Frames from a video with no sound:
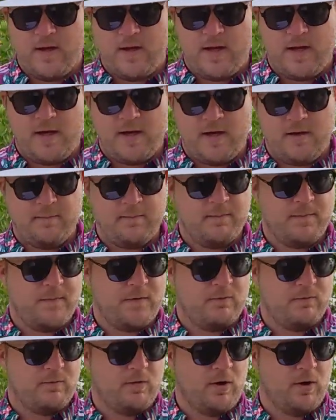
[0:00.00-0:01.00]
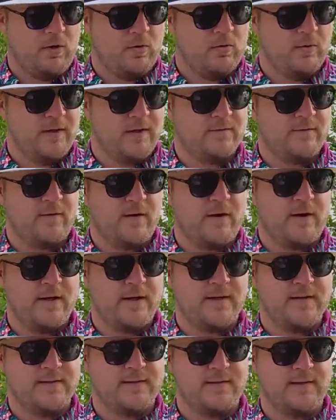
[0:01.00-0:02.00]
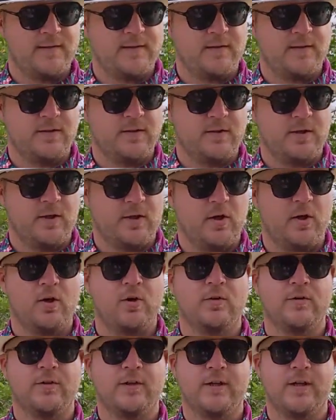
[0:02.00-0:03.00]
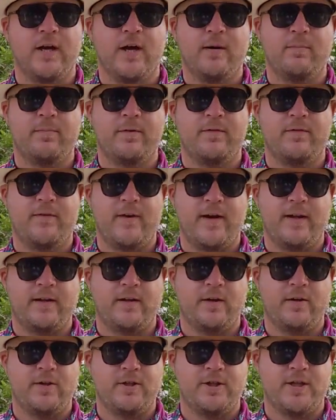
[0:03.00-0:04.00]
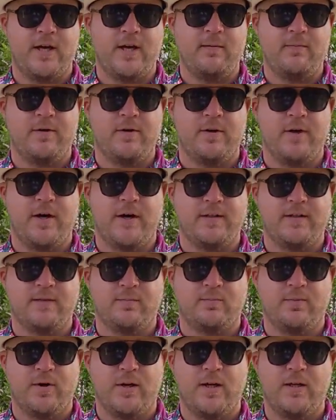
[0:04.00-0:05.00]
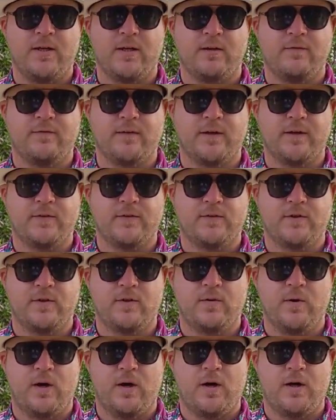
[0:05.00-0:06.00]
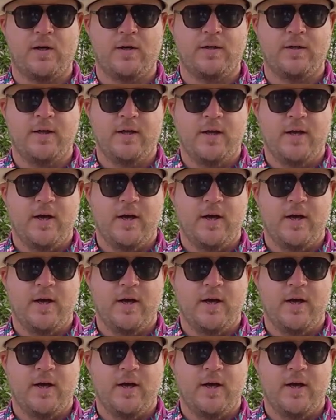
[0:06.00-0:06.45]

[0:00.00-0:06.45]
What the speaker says: The roll is very consistent along the Perfecto shape, a nice spring, nothing too hard.